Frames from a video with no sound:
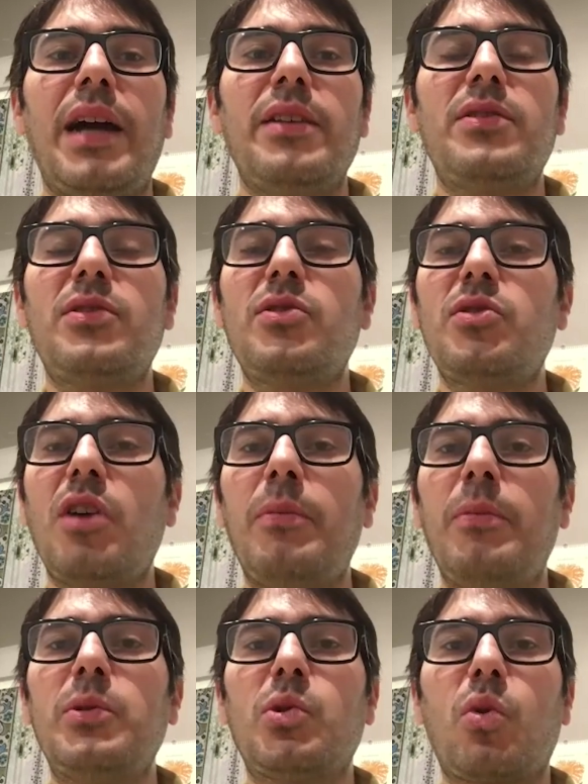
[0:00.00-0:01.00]

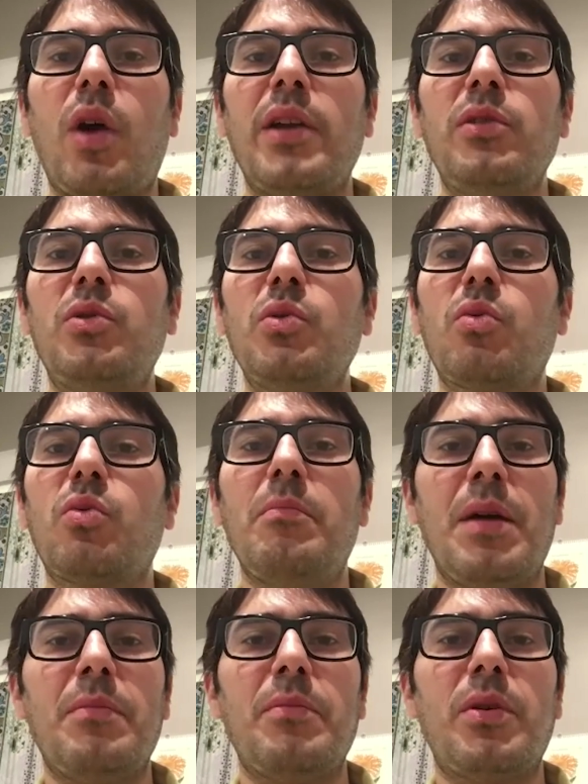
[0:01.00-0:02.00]
stopped trying to
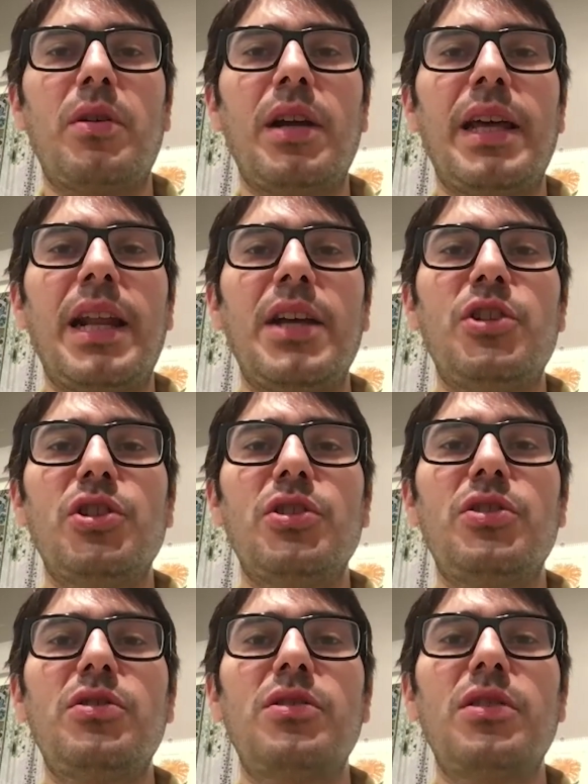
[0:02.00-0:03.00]
remember and I
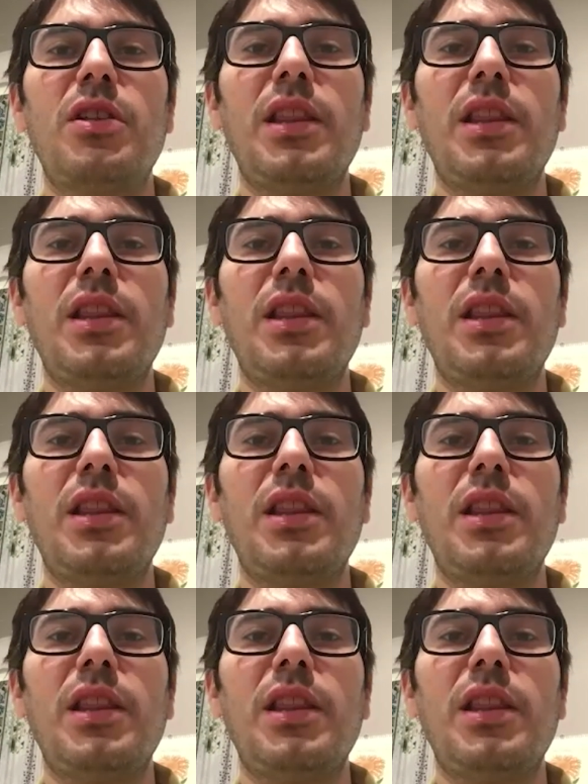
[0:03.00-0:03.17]
just